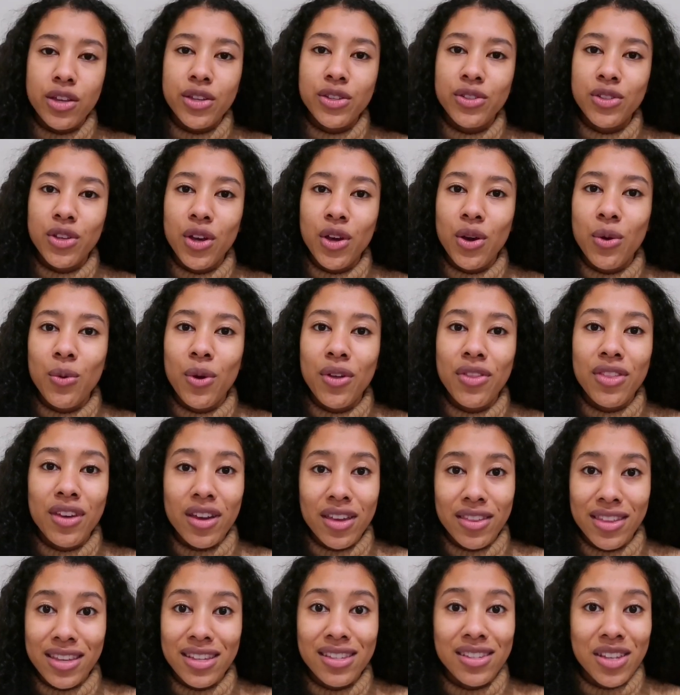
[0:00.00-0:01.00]
so the,
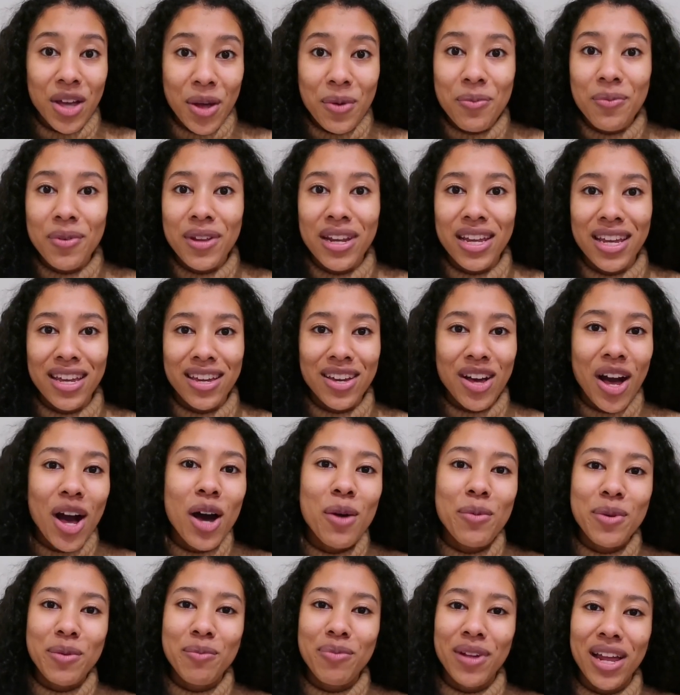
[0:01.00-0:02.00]
this company,
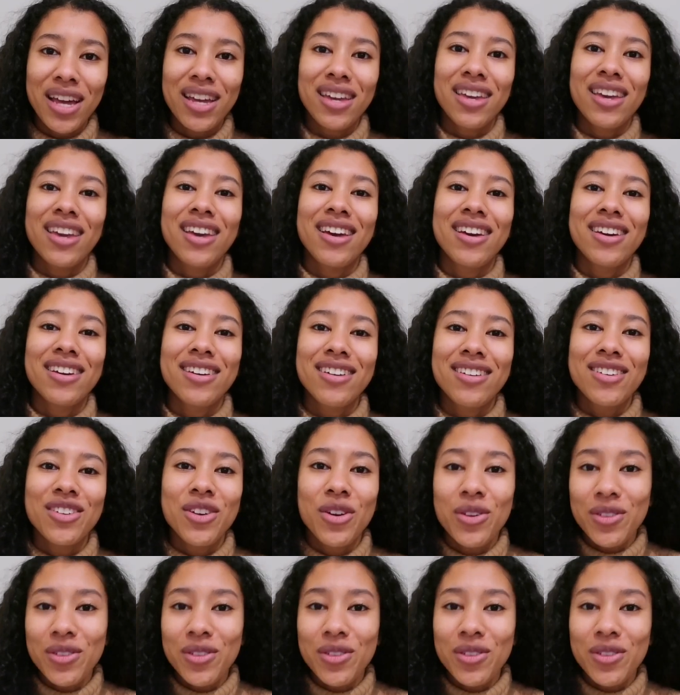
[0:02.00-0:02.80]
Calming Blanket,